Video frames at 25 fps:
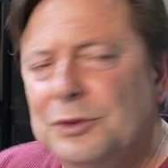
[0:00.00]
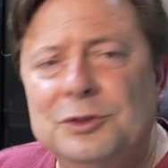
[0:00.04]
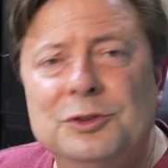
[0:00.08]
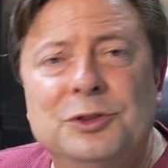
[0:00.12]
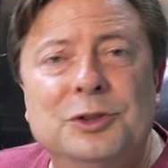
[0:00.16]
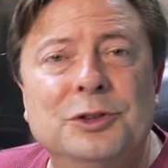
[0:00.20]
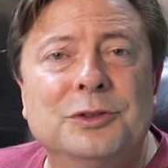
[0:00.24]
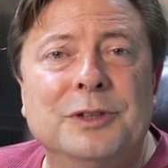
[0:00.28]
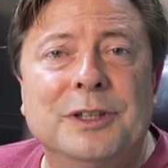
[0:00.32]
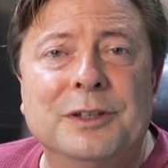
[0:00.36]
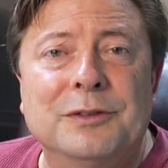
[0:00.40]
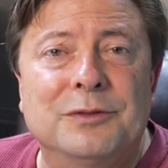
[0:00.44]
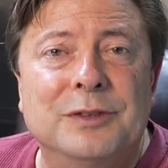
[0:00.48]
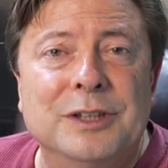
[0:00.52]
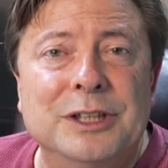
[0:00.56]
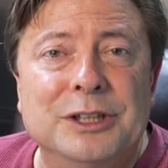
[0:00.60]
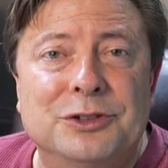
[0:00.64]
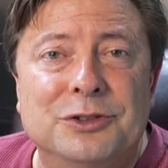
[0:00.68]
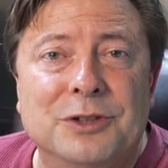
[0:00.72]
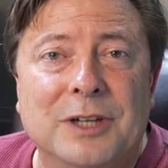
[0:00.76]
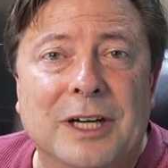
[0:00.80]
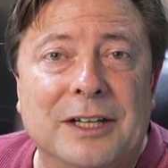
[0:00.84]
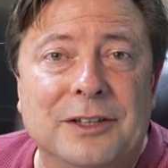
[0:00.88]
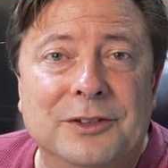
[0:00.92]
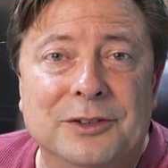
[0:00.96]
do a free
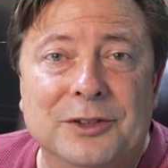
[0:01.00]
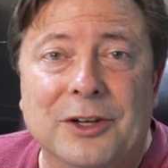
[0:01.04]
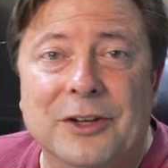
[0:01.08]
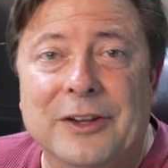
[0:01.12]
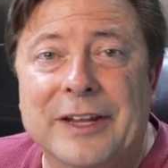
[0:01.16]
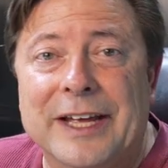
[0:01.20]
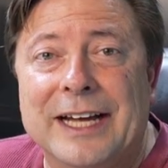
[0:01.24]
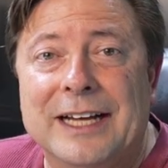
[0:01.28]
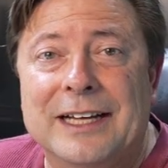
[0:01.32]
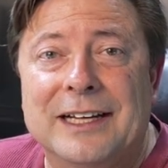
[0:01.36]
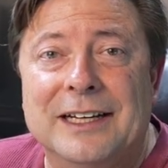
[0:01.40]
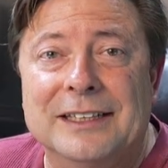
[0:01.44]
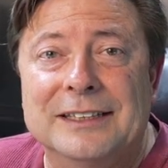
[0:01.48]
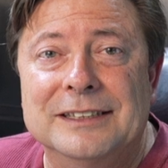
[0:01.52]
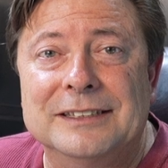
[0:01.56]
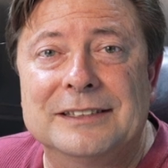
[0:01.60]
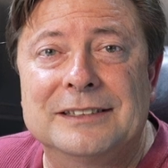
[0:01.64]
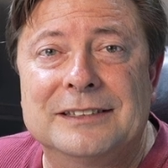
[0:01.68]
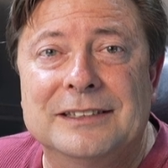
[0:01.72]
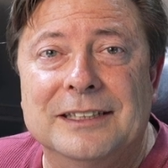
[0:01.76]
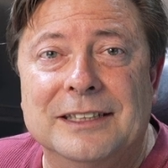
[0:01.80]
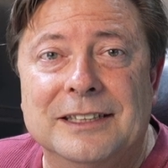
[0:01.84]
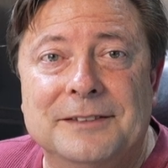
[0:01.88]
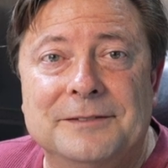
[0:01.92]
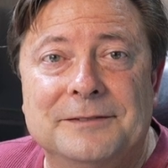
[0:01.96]
trial and all that kind of
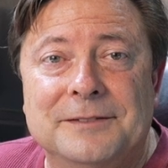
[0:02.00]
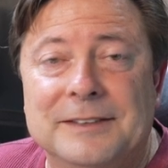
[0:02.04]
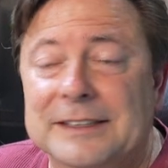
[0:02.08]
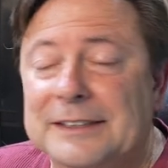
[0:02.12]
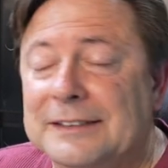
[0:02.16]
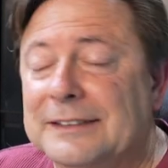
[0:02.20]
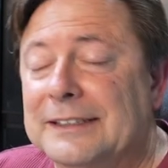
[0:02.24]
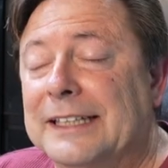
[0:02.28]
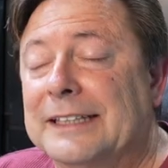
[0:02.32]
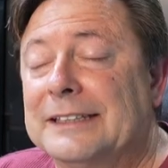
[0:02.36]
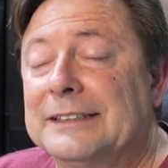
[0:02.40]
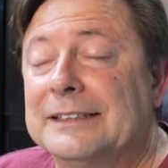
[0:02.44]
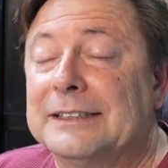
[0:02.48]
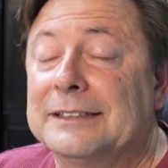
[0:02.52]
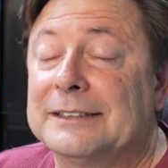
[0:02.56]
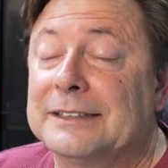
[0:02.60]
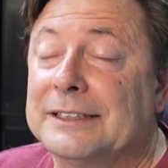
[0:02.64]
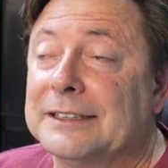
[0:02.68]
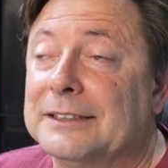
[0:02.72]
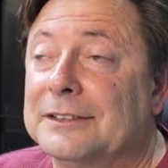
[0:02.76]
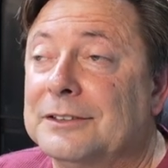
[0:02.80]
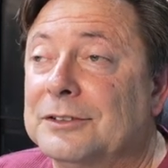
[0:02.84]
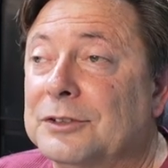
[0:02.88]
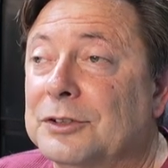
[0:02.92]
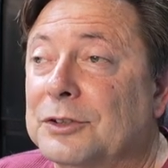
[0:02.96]
stuff, and that does
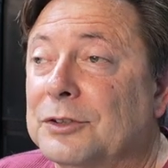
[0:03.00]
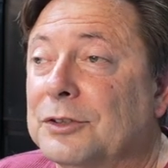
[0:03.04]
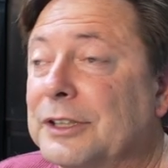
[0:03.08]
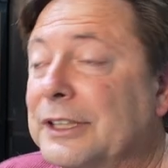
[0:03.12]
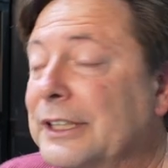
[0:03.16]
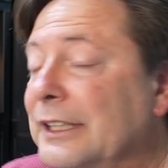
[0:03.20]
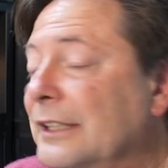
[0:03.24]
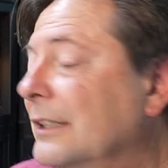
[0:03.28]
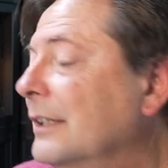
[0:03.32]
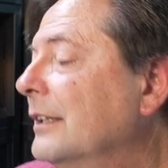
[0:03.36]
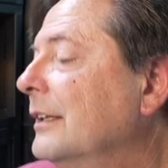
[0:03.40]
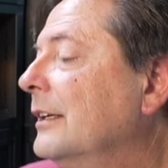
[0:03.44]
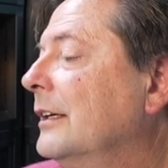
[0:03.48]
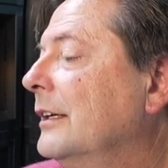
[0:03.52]
get annoying.